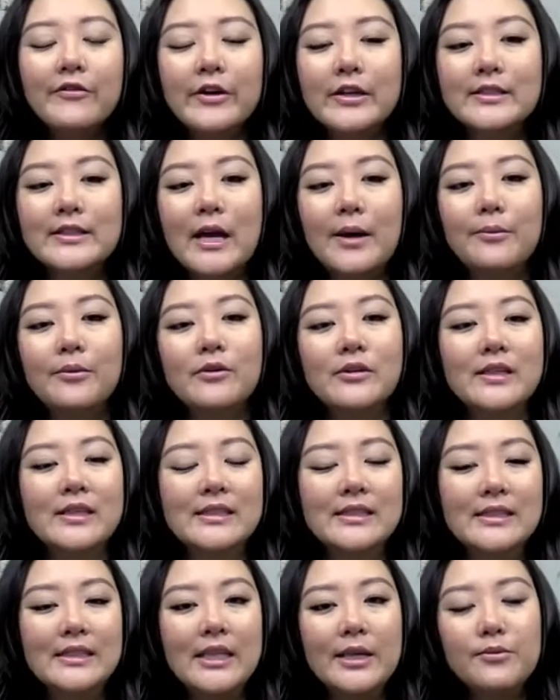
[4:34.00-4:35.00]
For example,
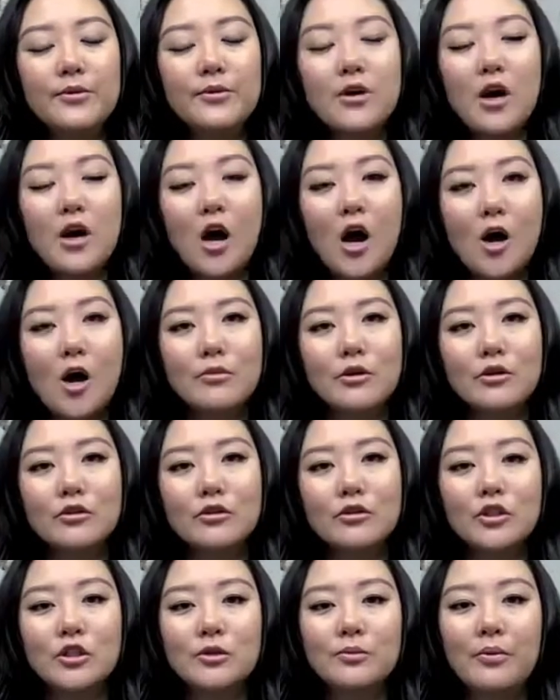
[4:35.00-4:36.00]
in Sleep
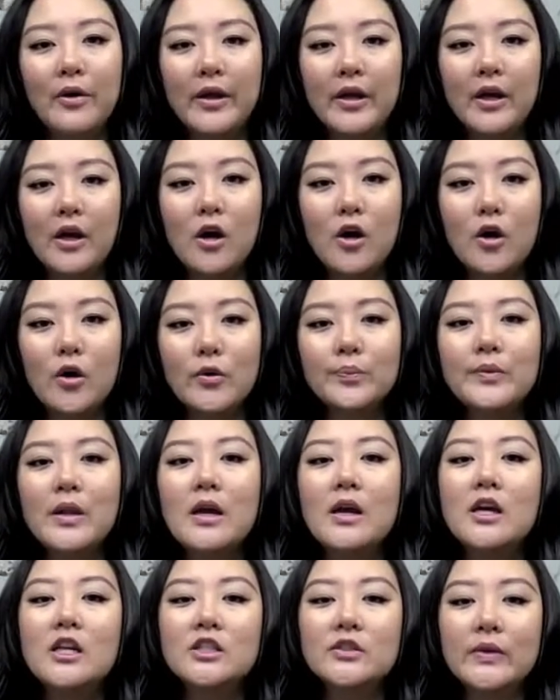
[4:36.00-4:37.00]
Combo two point oh,
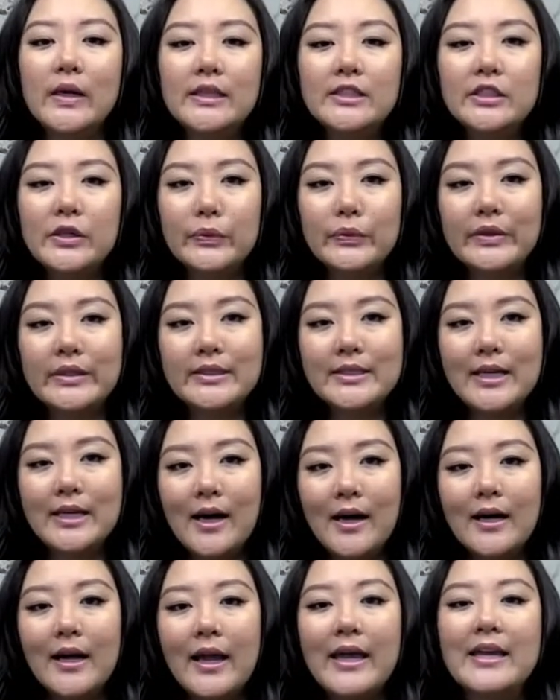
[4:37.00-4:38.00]
Suanzou Ren
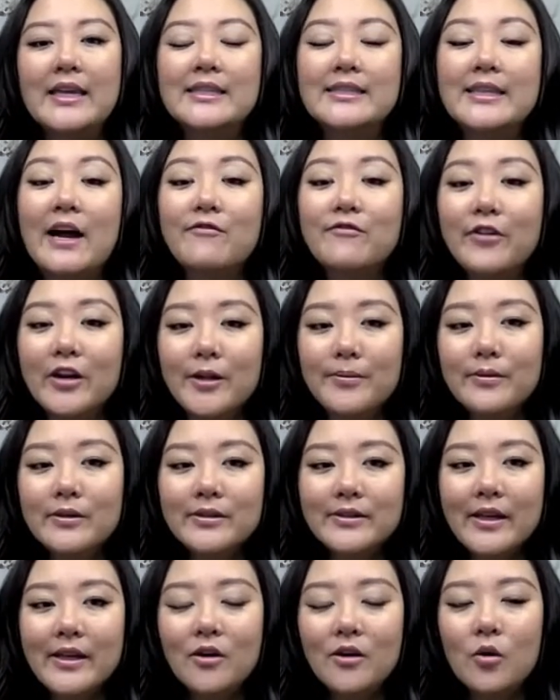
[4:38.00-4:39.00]
Tang is at forty
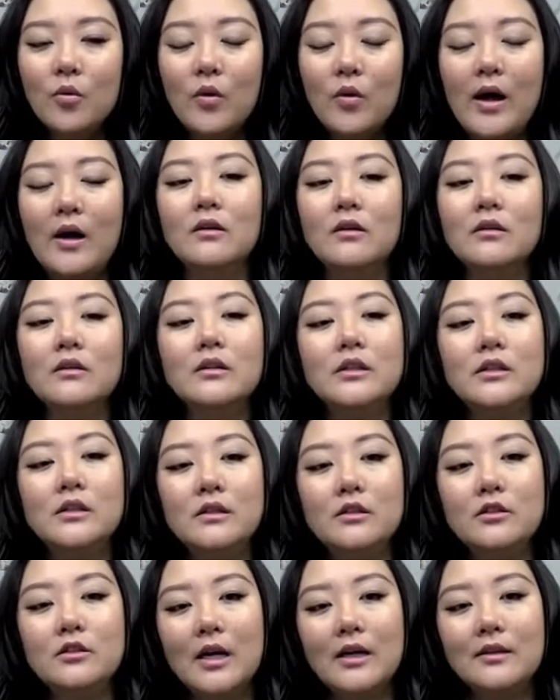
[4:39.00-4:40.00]
percent, while
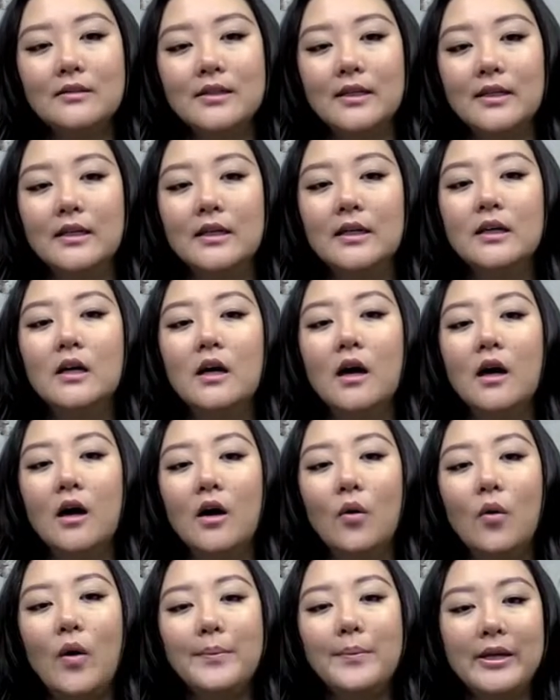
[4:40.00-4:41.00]
Yijia Teng,
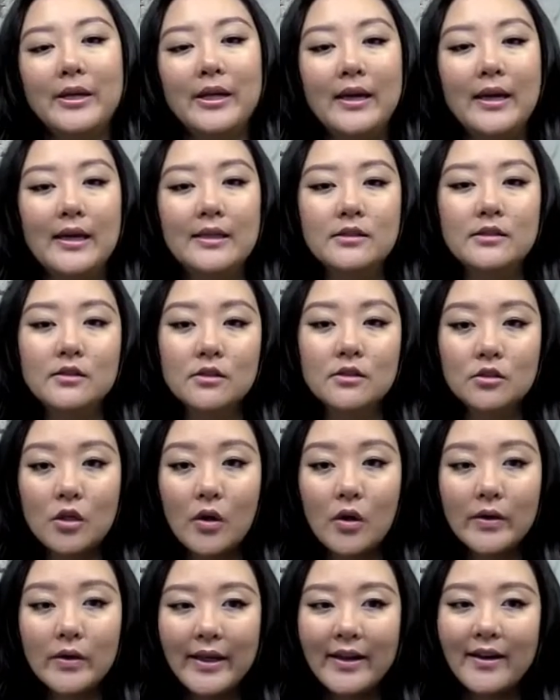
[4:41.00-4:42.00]
Hehuanping, and Zi
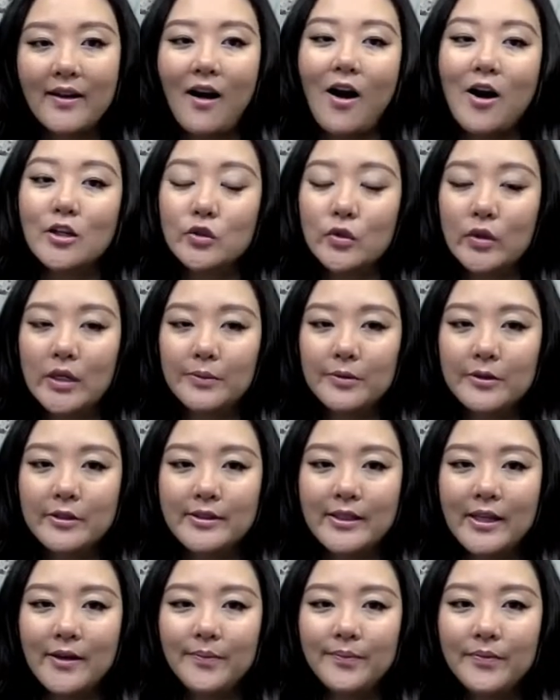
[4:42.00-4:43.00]
Tongyan are twenty
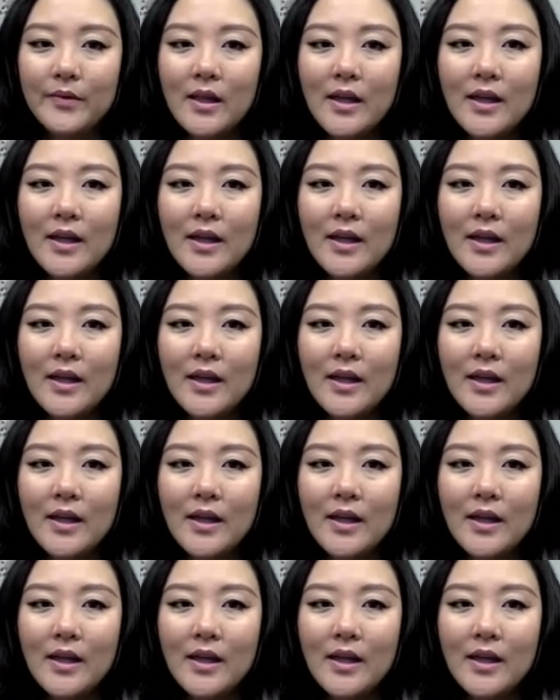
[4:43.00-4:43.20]
percent.